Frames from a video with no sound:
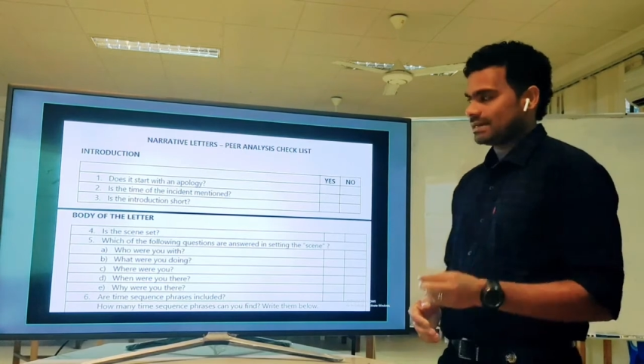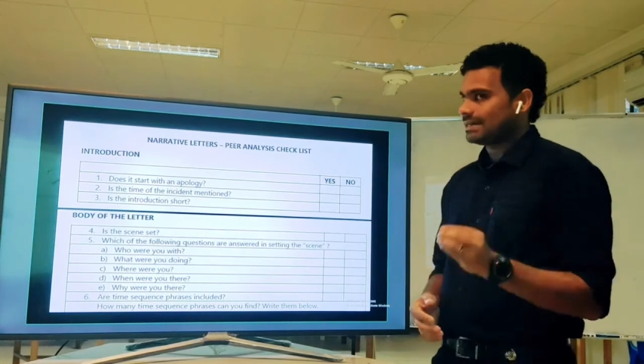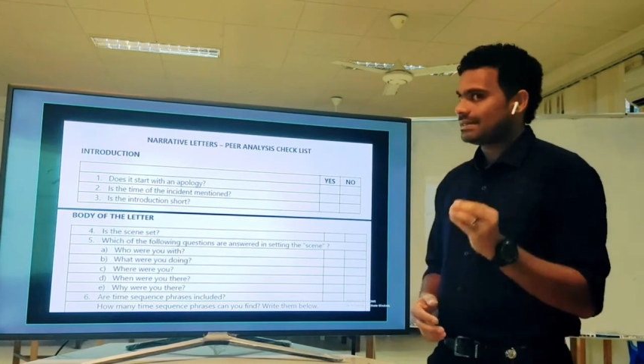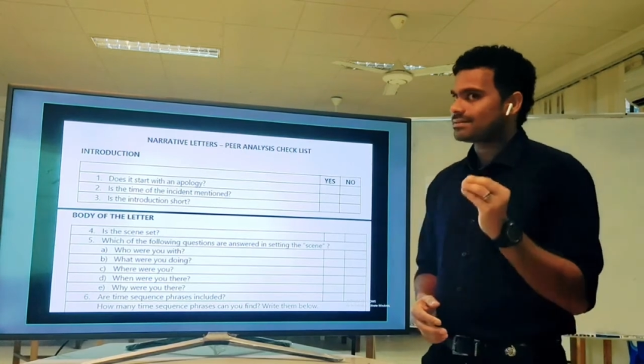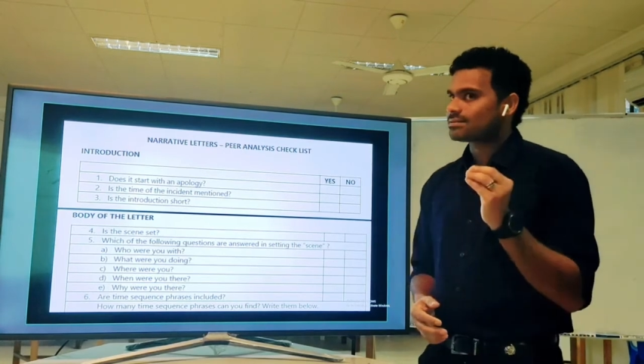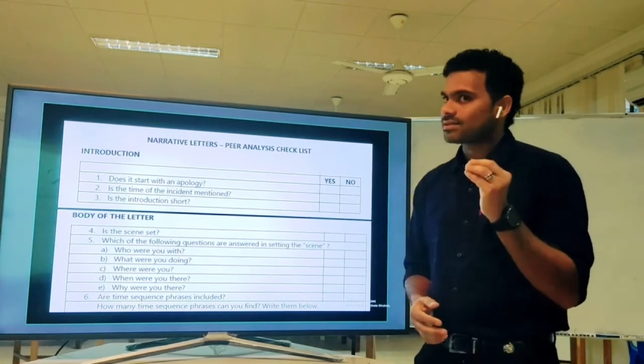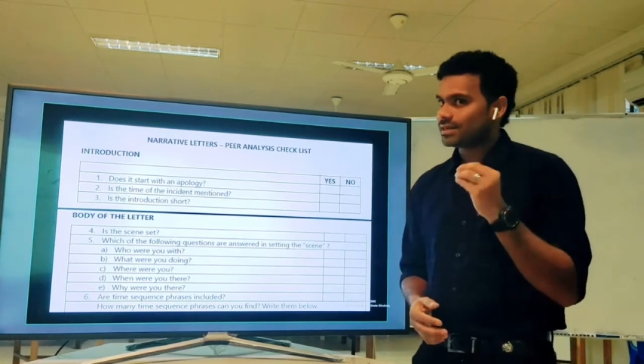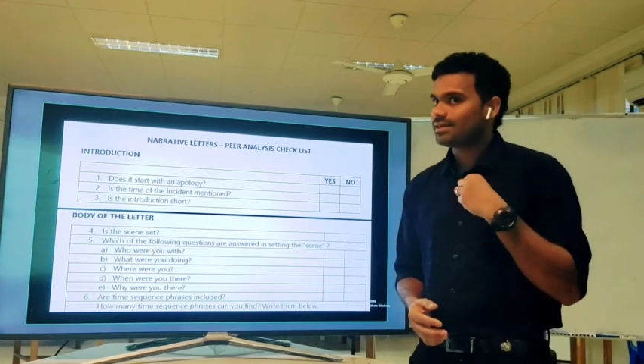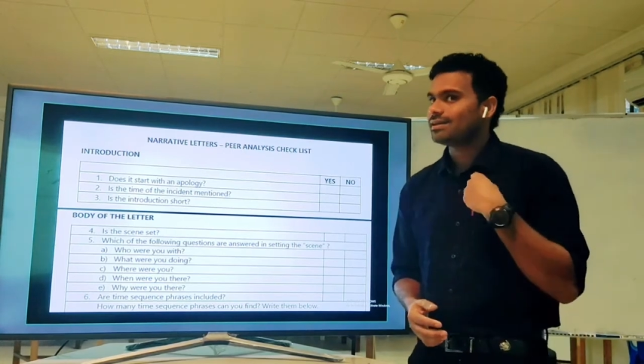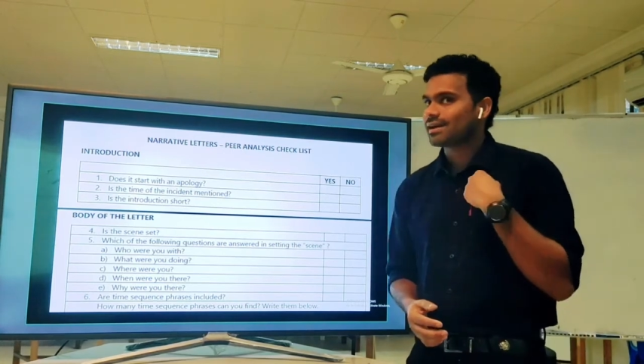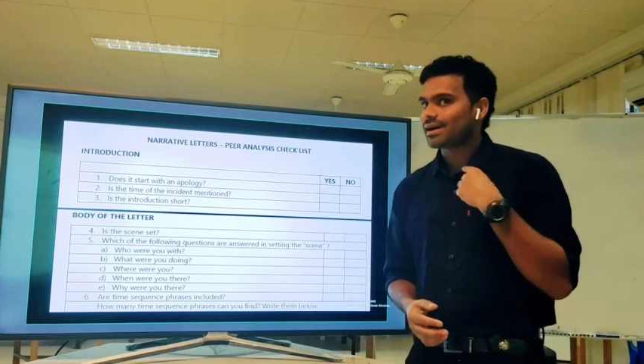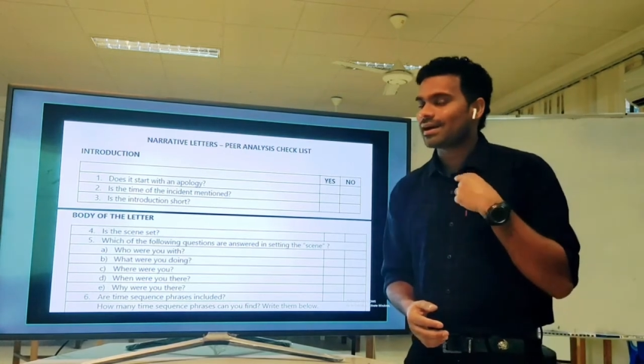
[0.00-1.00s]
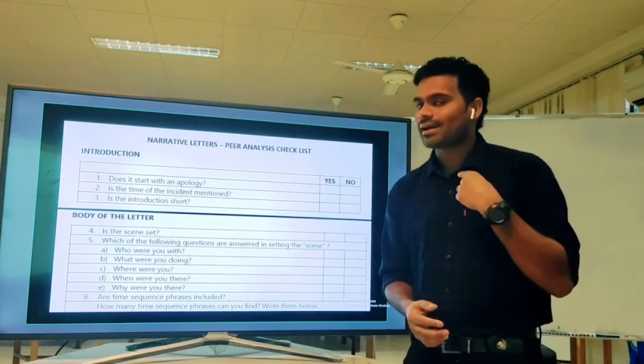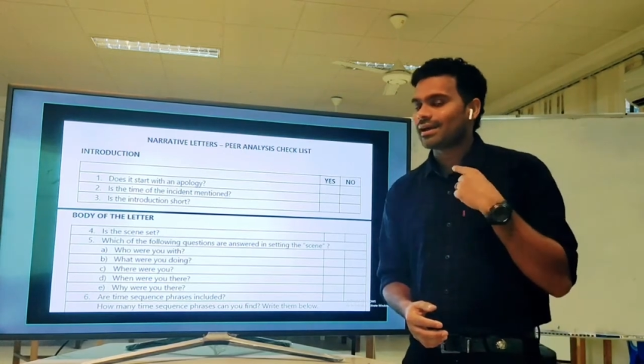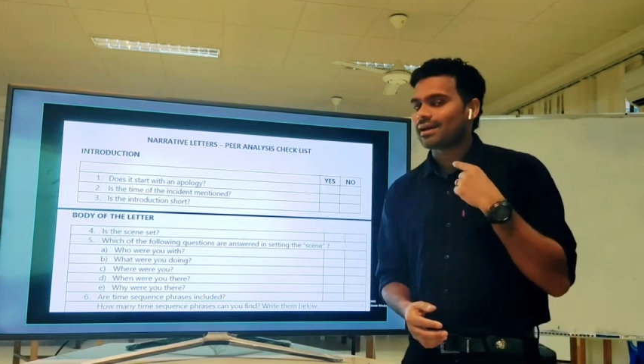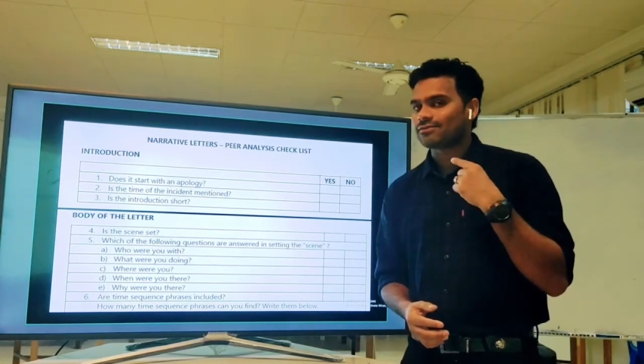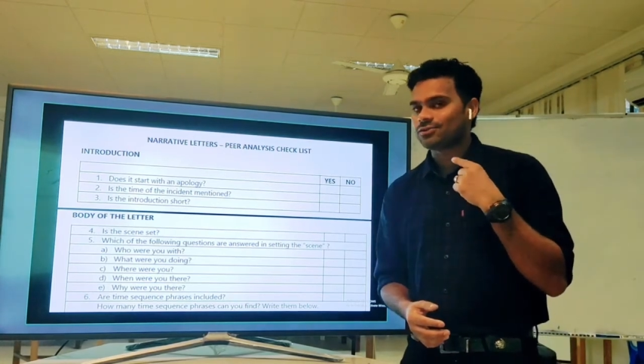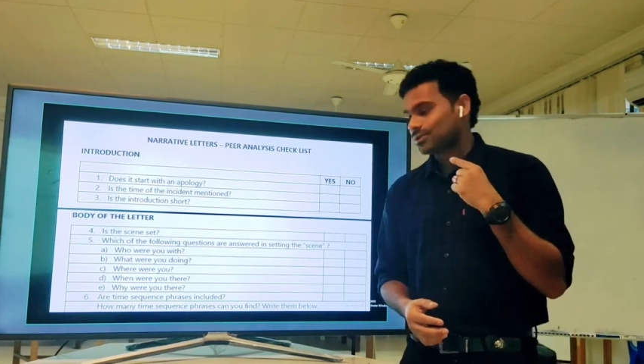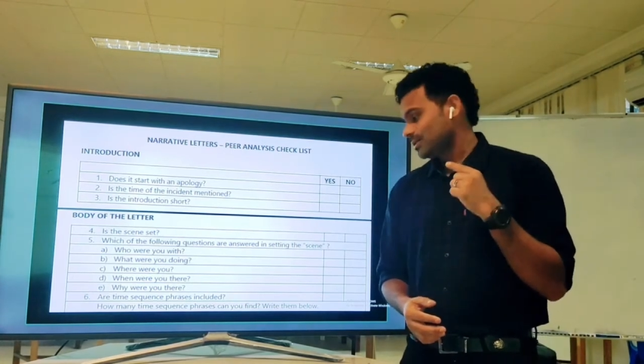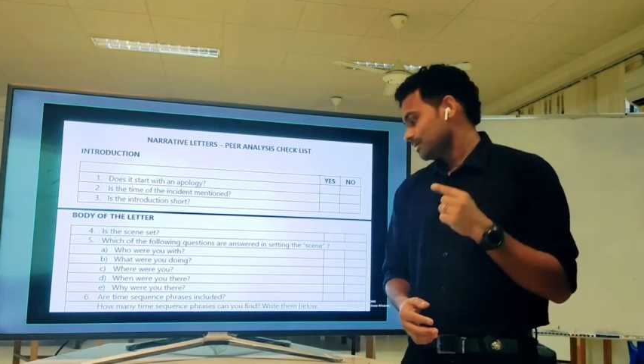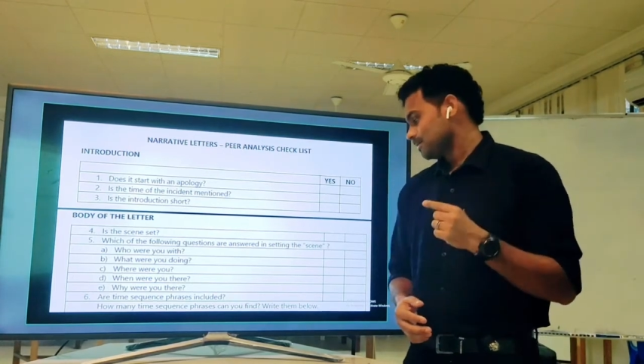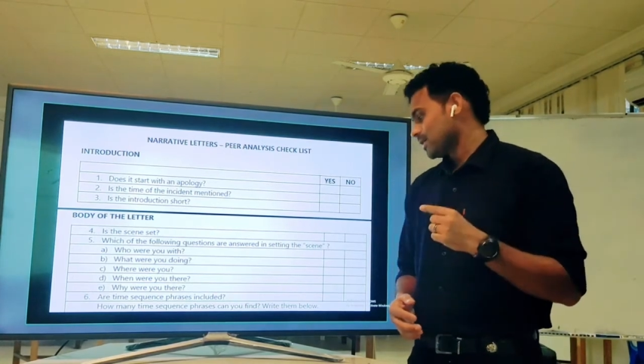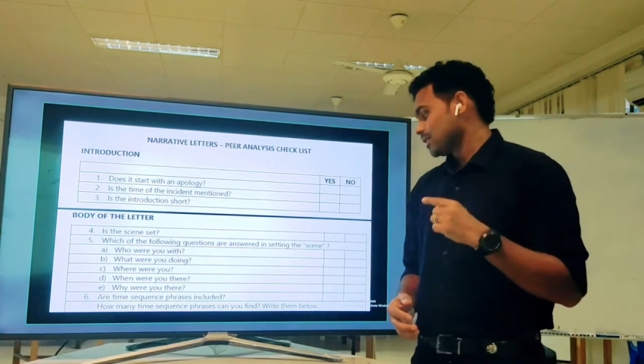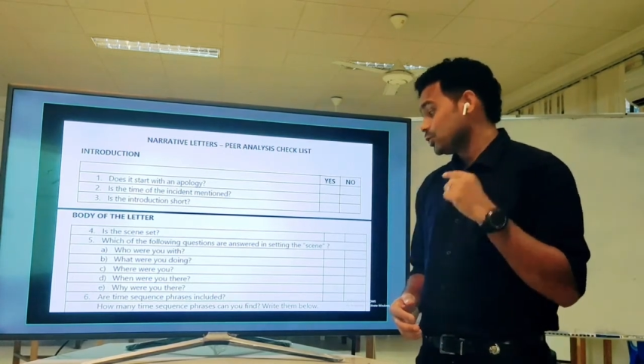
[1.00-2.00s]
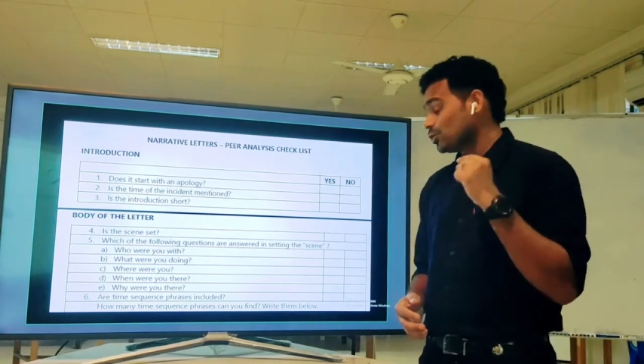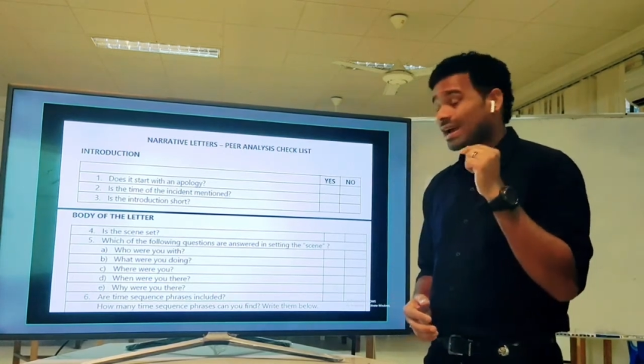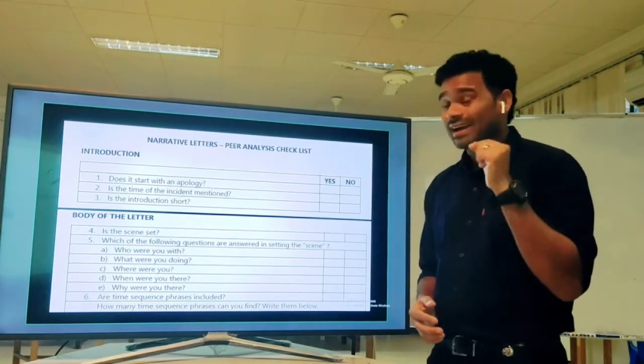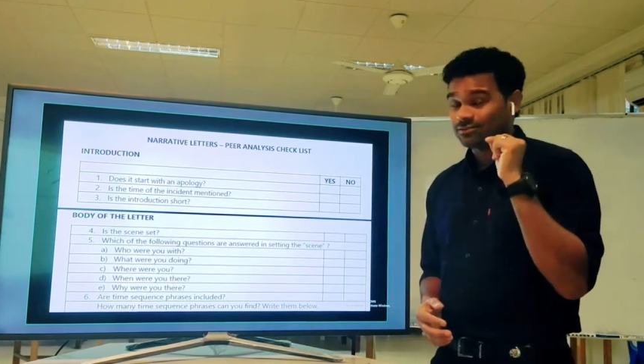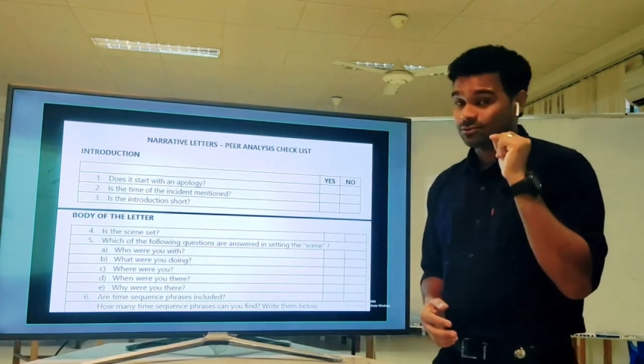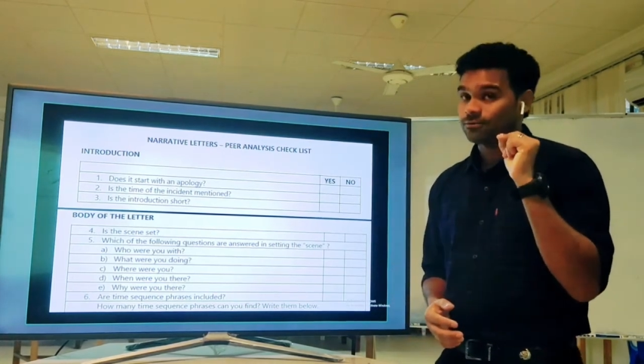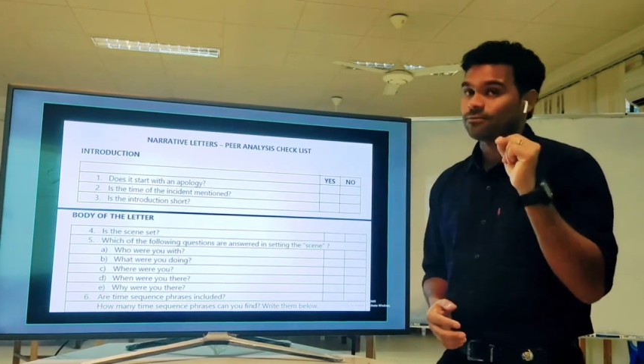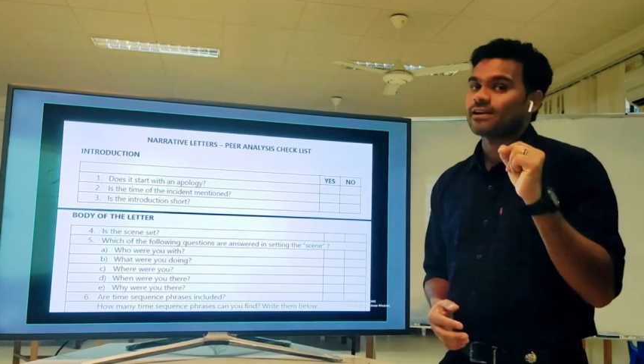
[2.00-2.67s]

At least 3 you have